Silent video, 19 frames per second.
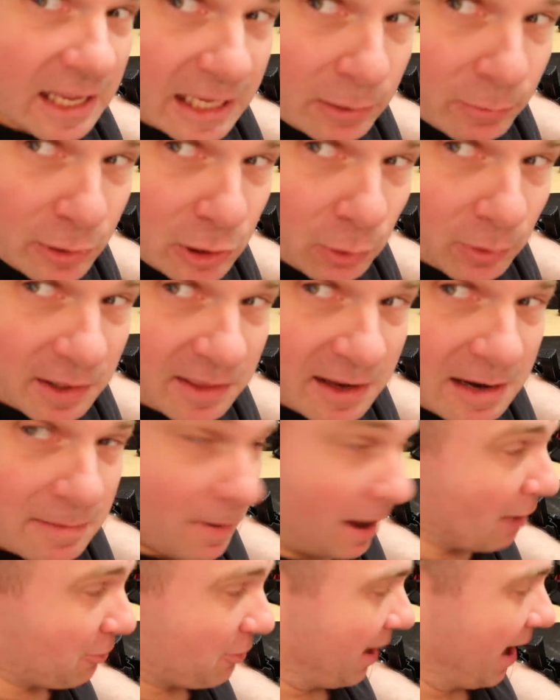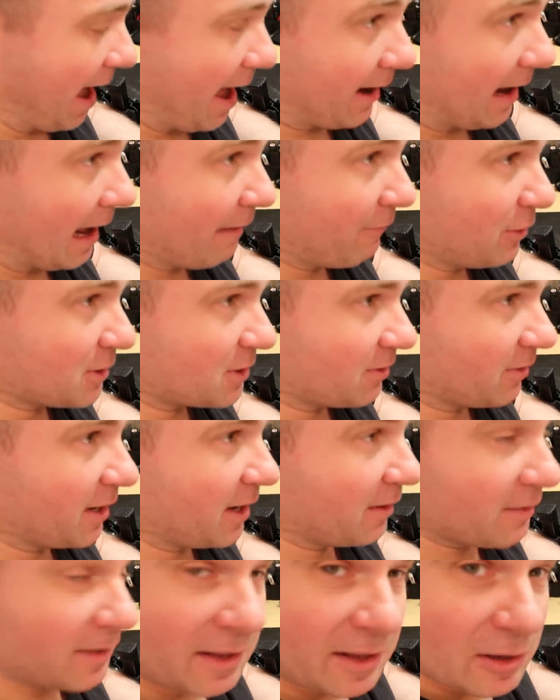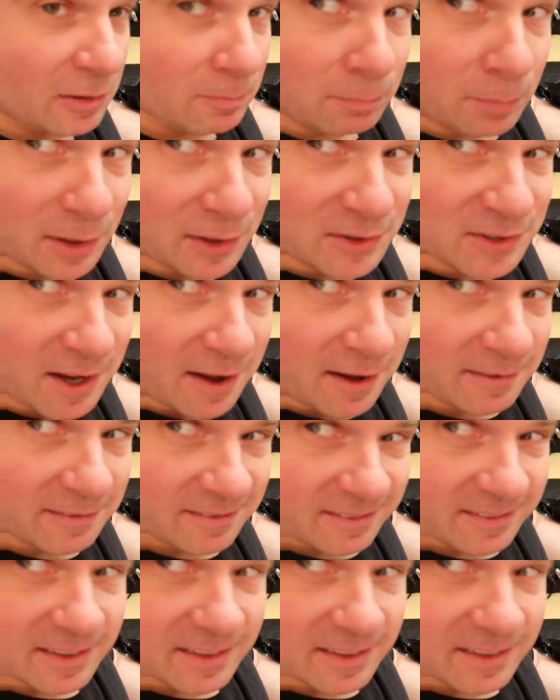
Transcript: he wouldn't know anything about that, obviously, but uh,